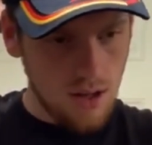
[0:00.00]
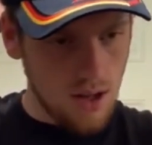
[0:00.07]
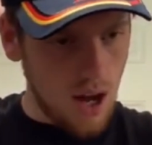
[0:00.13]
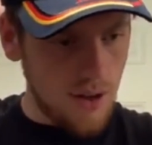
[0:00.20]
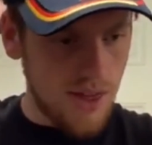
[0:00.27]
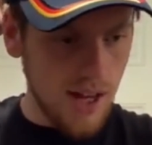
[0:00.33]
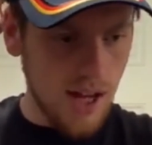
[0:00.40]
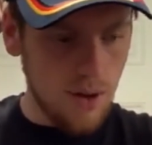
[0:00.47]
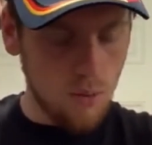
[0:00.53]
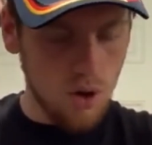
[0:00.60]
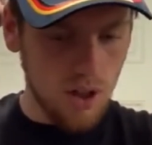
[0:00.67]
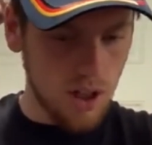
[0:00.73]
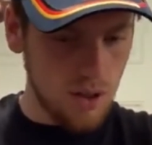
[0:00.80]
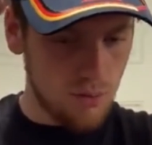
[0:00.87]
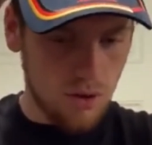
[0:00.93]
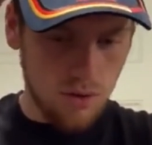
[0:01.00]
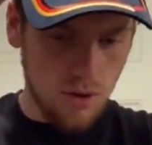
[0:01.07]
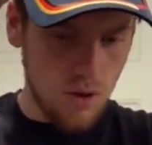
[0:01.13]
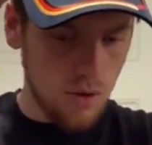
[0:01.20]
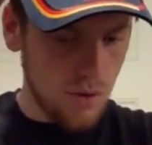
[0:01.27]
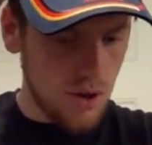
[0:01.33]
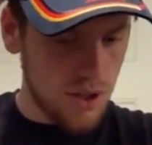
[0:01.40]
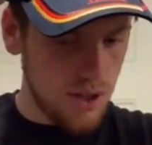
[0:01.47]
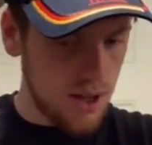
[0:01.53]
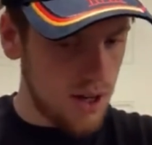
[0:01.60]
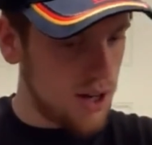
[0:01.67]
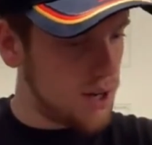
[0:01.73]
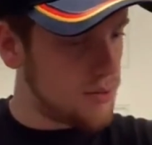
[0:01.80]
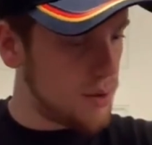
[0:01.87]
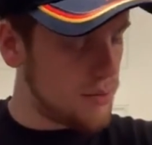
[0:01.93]
I think I'm willing to put Rogue One
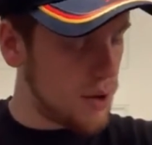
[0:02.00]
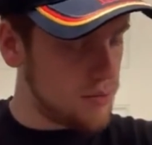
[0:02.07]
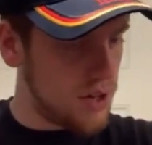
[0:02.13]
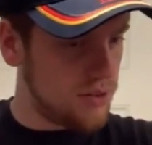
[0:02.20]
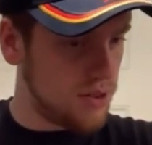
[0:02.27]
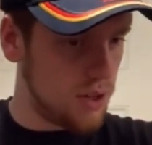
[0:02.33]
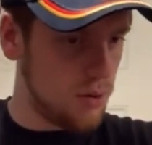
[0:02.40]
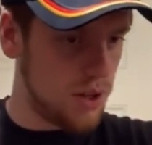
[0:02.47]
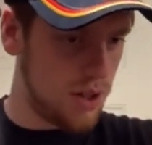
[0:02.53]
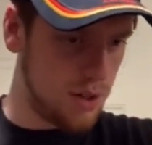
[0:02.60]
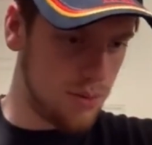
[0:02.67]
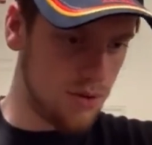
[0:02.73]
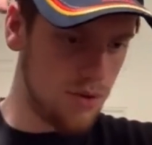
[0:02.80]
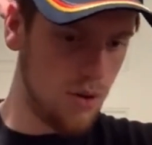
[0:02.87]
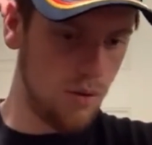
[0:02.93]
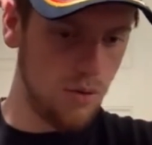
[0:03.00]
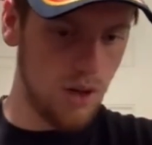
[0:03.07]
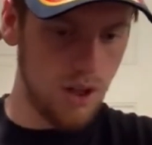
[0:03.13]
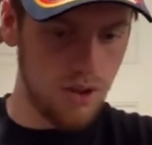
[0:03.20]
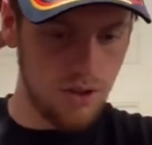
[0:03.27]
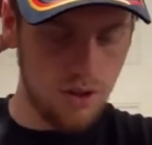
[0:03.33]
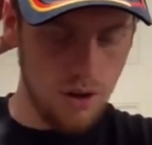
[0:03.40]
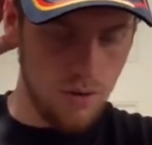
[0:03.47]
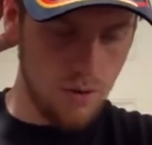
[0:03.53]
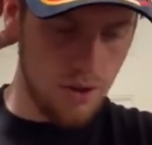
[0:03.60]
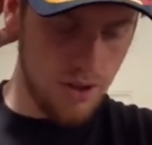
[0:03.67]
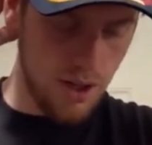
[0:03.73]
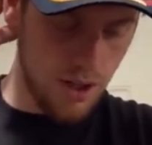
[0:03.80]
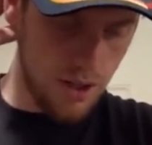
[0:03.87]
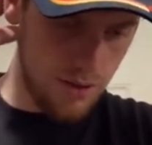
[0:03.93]
there. I'm definitely willing to put Rogue One in the Star Wars
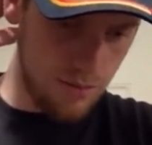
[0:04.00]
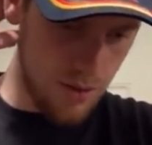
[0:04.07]
section,